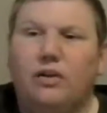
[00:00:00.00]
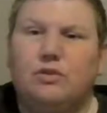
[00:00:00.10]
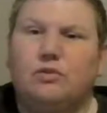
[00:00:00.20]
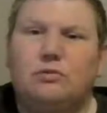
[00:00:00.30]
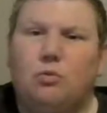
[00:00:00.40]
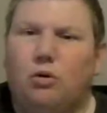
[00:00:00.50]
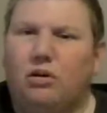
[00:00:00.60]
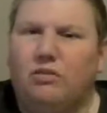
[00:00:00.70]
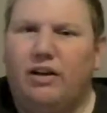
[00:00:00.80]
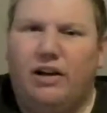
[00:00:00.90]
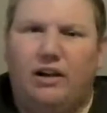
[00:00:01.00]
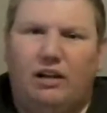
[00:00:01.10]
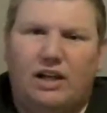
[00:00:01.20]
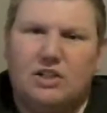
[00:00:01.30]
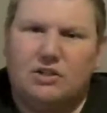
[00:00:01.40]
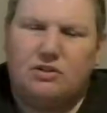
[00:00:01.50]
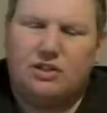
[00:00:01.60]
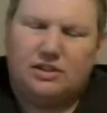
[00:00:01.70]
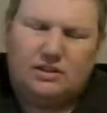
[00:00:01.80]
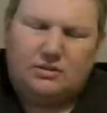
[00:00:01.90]
this was more of a Lesnar
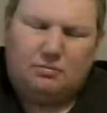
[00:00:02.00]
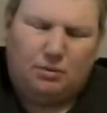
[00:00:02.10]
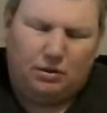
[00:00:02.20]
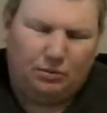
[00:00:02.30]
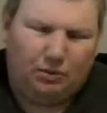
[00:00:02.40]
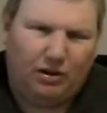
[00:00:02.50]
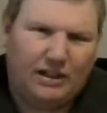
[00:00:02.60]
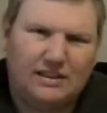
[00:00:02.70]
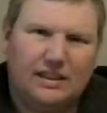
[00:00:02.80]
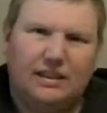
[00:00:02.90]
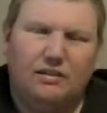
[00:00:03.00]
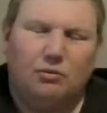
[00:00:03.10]
just pulverizing